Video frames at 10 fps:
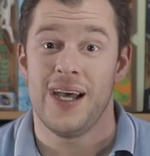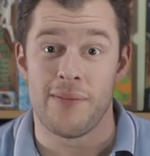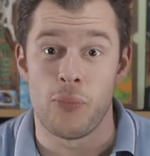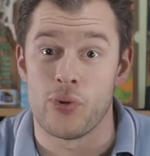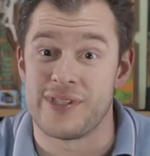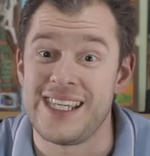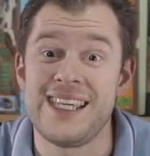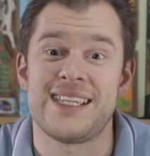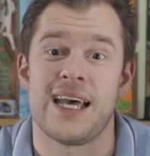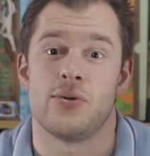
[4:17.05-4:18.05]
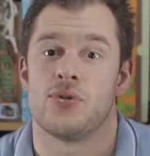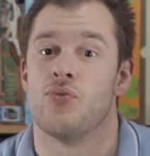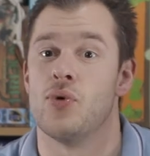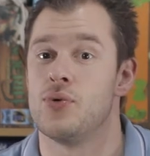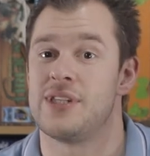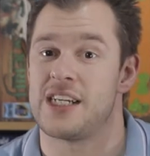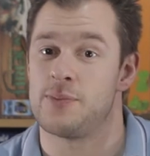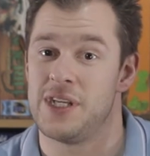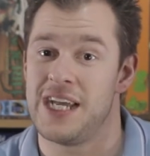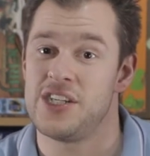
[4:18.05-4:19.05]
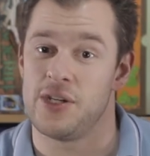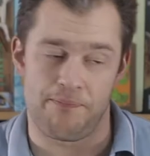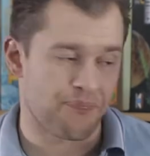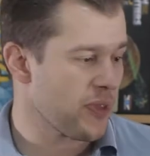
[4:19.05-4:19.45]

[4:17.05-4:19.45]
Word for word: a more detailed rules explanation.